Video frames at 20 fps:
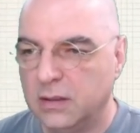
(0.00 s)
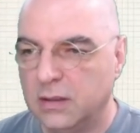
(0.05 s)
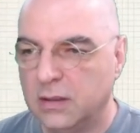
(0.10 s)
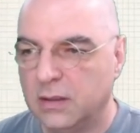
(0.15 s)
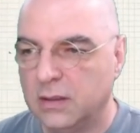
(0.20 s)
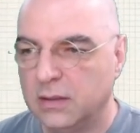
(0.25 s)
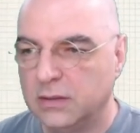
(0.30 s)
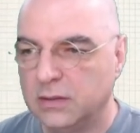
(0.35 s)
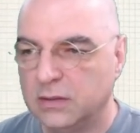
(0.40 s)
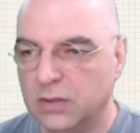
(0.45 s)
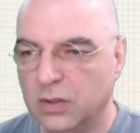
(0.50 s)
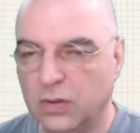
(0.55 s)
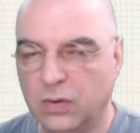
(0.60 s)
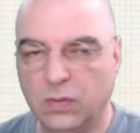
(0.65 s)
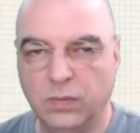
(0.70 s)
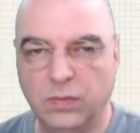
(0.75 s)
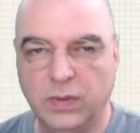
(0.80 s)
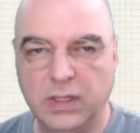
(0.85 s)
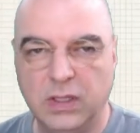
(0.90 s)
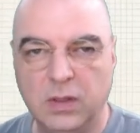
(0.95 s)
So
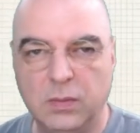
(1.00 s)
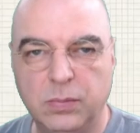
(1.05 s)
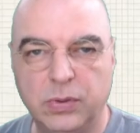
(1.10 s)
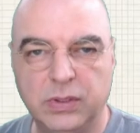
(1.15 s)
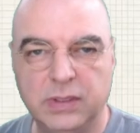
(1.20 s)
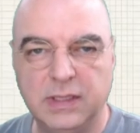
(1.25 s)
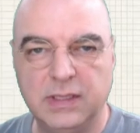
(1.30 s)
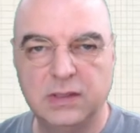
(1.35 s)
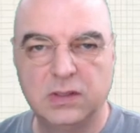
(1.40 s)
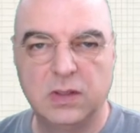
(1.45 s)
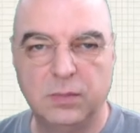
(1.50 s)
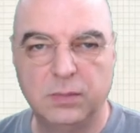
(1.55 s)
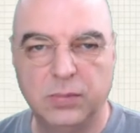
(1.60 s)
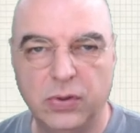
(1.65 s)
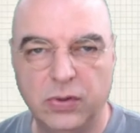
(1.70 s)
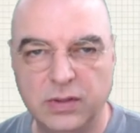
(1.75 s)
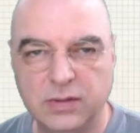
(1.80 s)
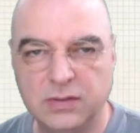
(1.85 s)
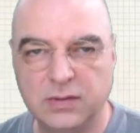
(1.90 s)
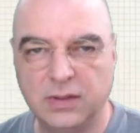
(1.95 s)
when you put these
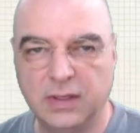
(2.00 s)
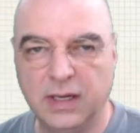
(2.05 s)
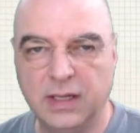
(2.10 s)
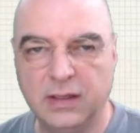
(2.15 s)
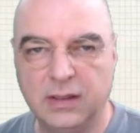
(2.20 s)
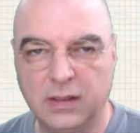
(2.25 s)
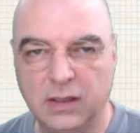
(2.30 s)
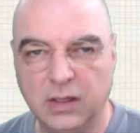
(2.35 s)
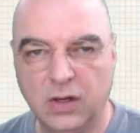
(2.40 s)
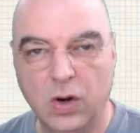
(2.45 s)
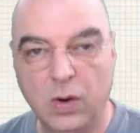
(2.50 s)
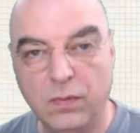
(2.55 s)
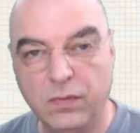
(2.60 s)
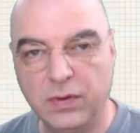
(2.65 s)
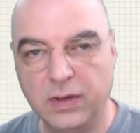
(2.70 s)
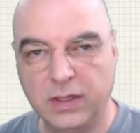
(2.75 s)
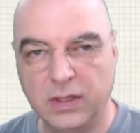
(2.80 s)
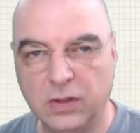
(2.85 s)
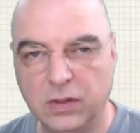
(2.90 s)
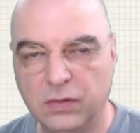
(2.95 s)
components together,
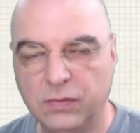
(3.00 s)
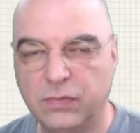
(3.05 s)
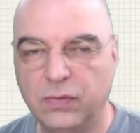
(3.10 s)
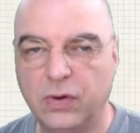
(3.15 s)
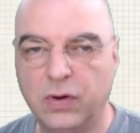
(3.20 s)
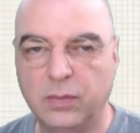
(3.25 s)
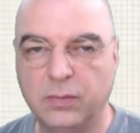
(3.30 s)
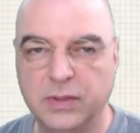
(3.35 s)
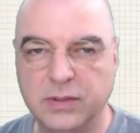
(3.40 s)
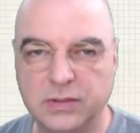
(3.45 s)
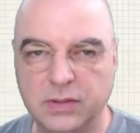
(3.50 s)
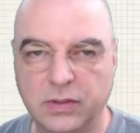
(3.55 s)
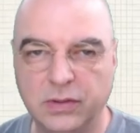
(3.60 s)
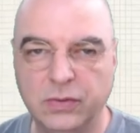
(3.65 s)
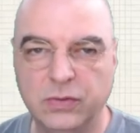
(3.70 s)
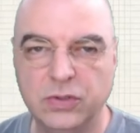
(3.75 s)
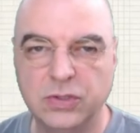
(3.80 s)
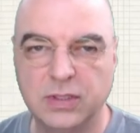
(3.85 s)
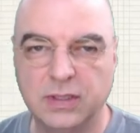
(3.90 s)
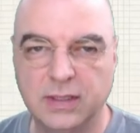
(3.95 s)
hopefully you'll form a
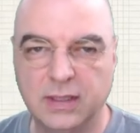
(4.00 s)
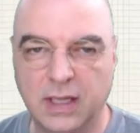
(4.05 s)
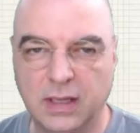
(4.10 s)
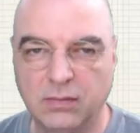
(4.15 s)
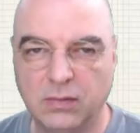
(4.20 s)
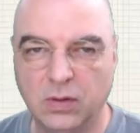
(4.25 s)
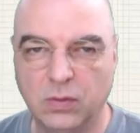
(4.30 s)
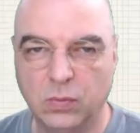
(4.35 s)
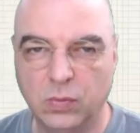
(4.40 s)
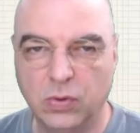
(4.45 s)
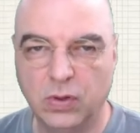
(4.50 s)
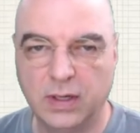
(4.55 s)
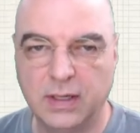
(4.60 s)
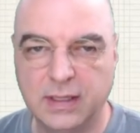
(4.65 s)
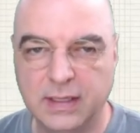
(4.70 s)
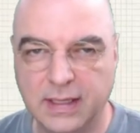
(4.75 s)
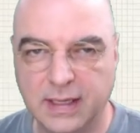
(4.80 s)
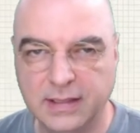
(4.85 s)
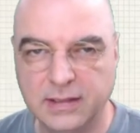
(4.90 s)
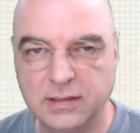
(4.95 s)
solution that will work
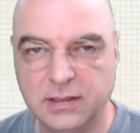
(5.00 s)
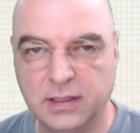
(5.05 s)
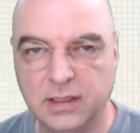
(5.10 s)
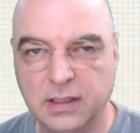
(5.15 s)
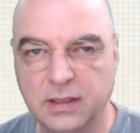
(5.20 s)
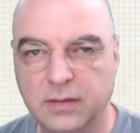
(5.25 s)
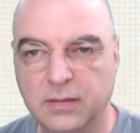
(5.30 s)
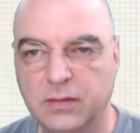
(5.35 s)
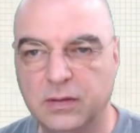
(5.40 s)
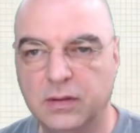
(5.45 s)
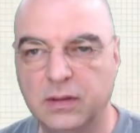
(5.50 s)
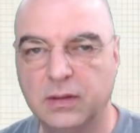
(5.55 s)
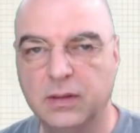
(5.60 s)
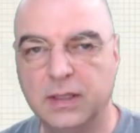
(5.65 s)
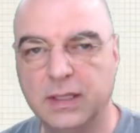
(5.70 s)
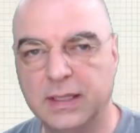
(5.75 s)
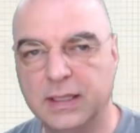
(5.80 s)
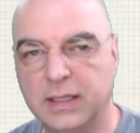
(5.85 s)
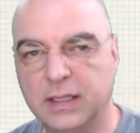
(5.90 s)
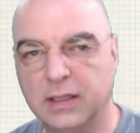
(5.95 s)
nicely,
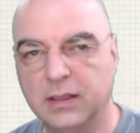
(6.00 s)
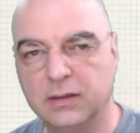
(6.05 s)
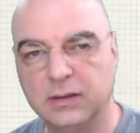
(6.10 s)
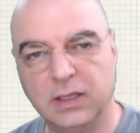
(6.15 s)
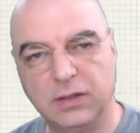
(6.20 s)
that